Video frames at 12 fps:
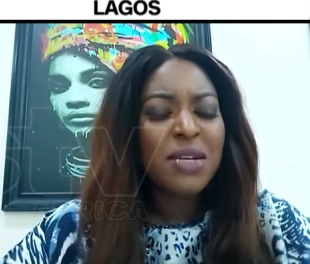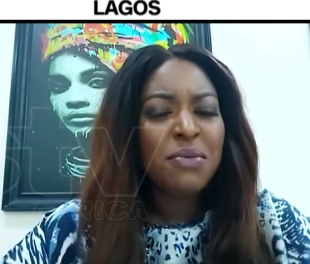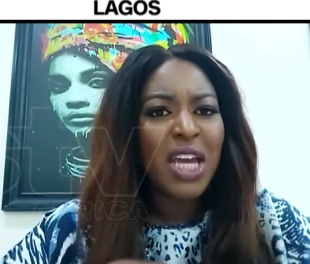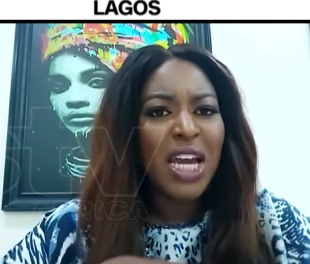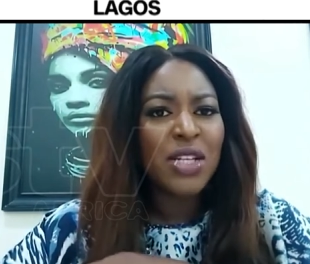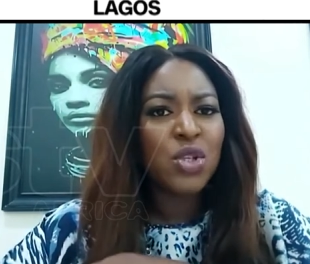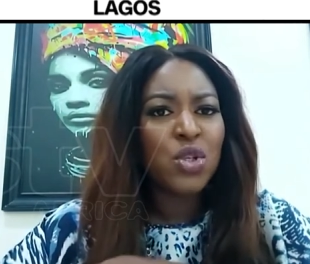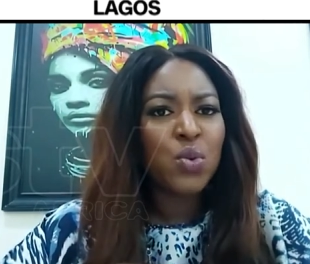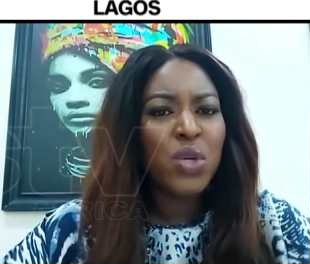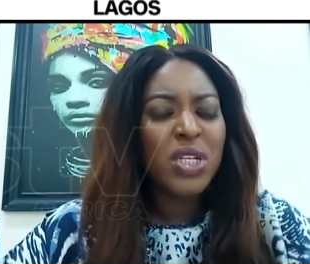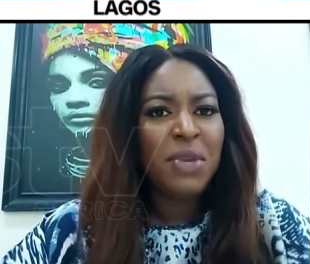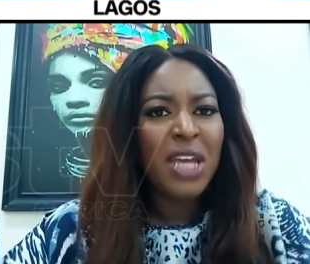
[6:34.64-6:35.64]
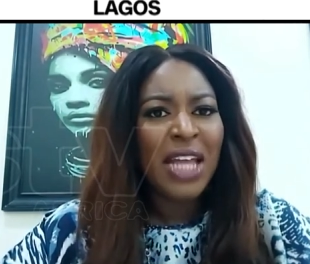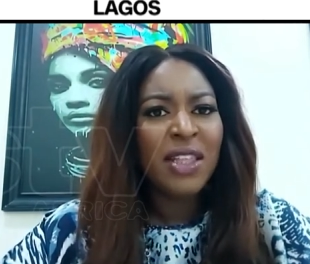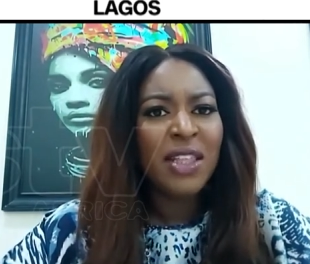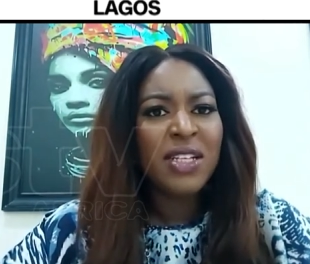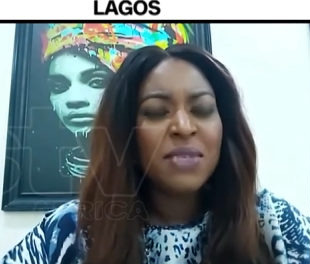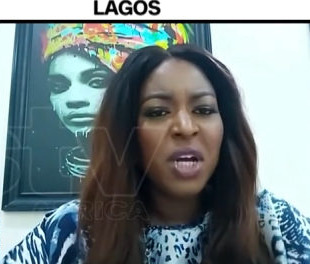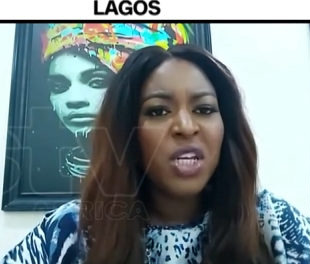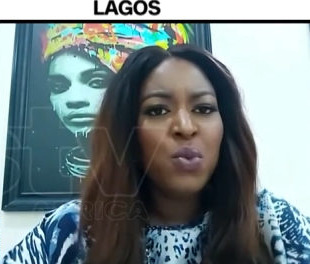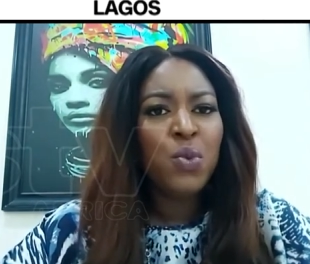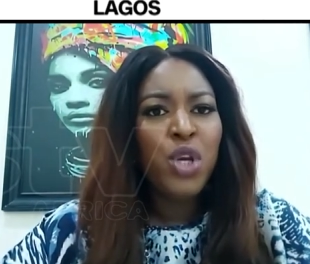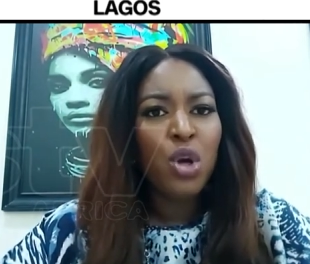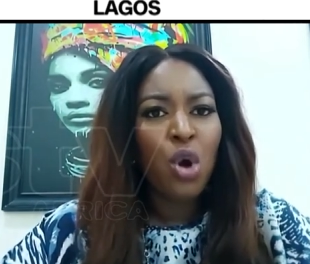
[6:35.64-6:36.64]
Speaker 1: me, and this money
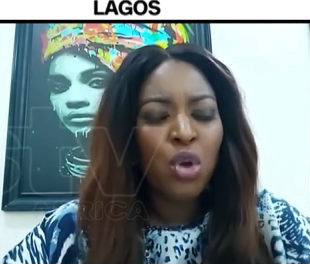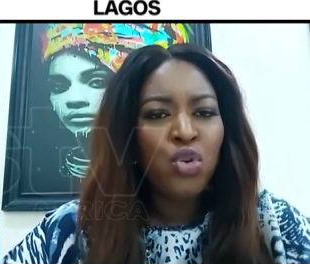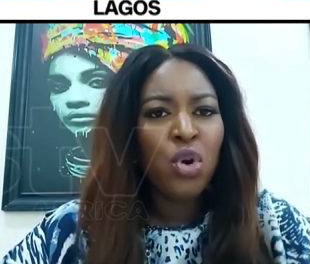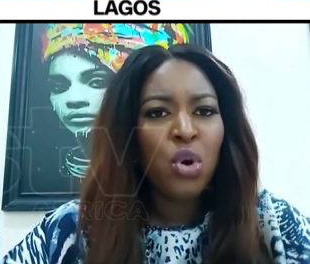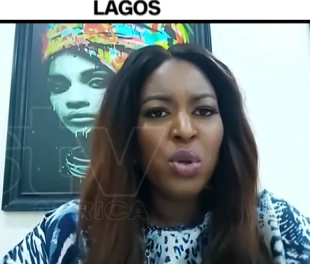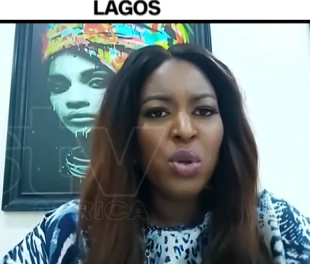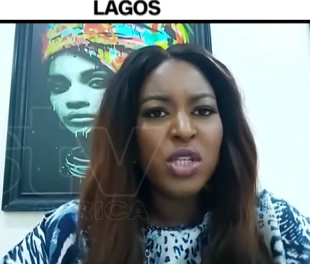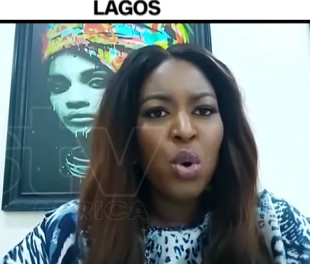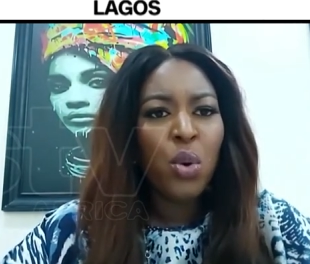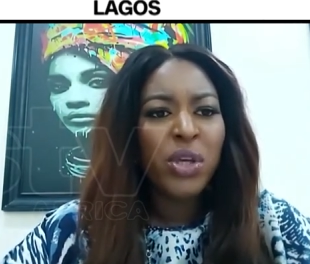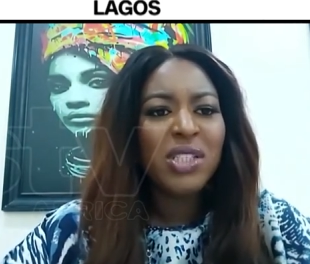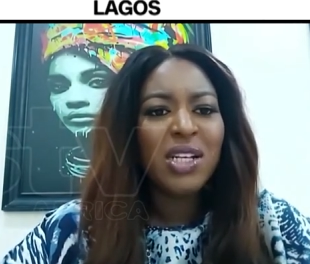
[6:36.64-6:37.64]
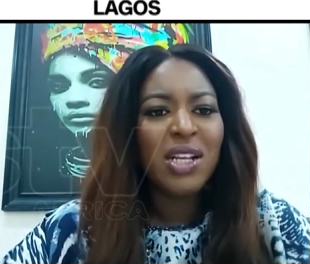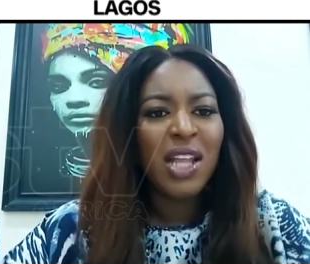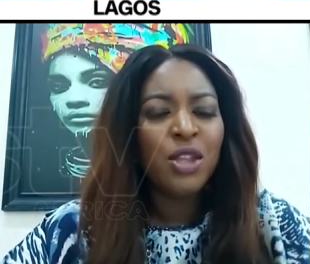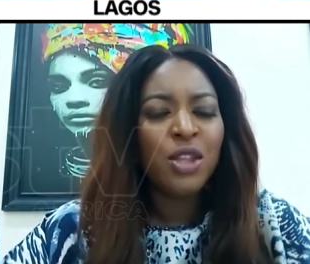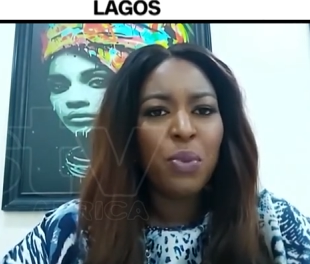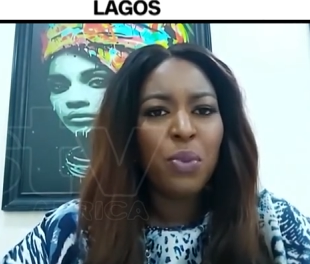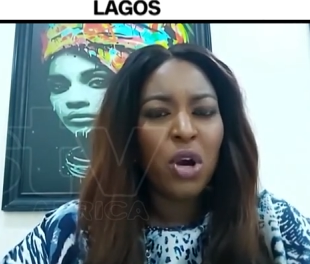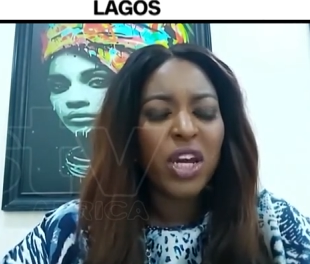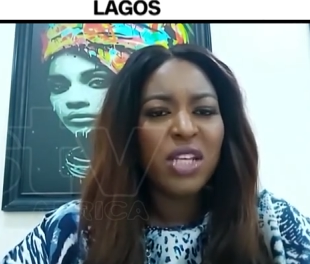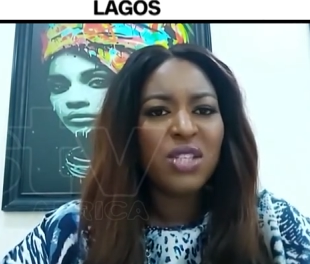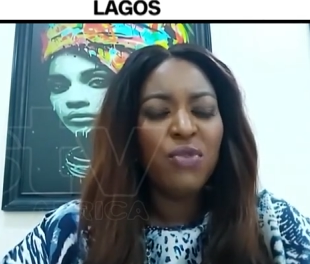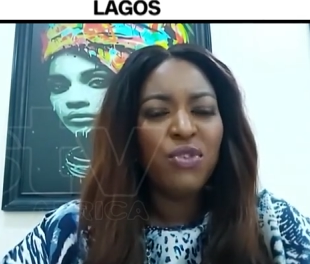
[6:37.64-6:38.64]
we all know is going to line the
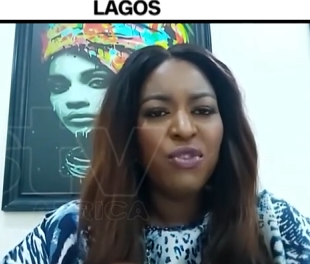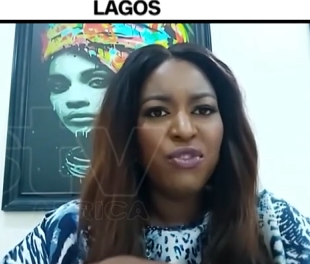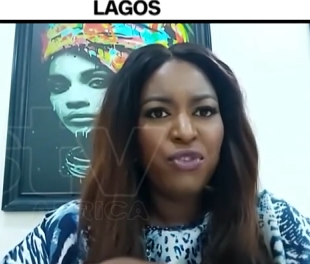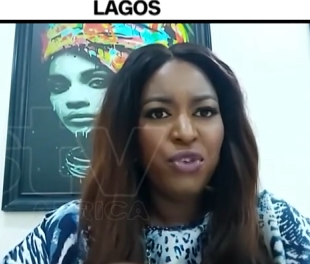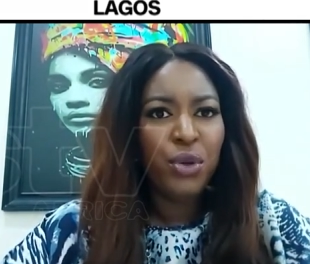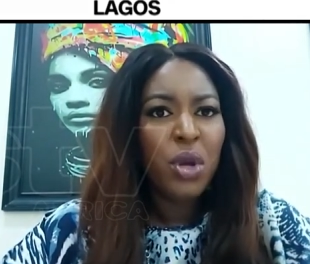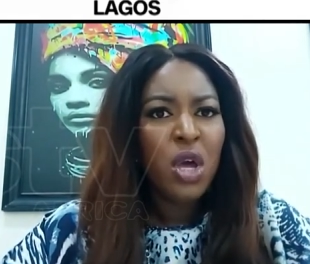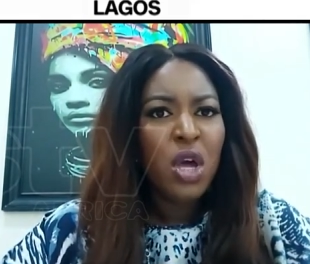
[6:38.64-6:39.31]
pockets of a few.